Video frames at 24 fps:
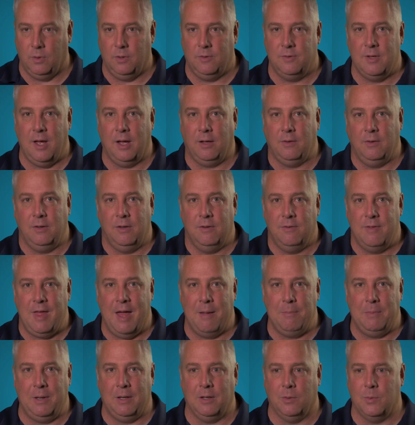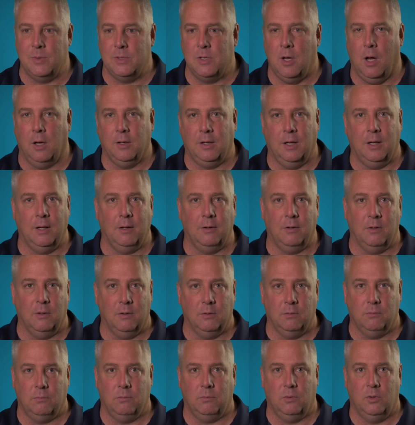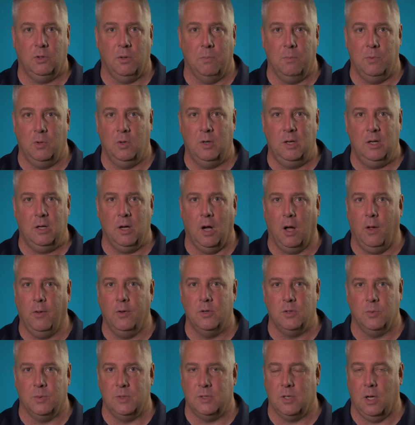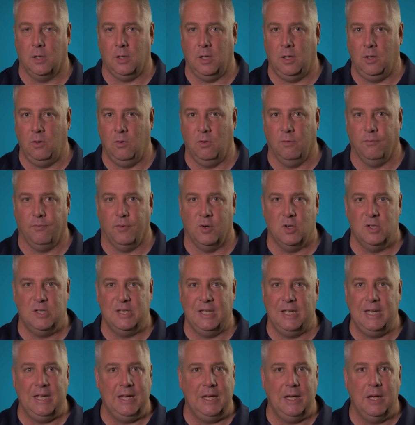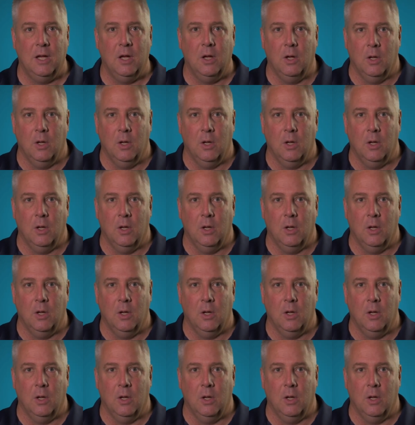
exactly does that mean? Are we talking community college? Are we talking university?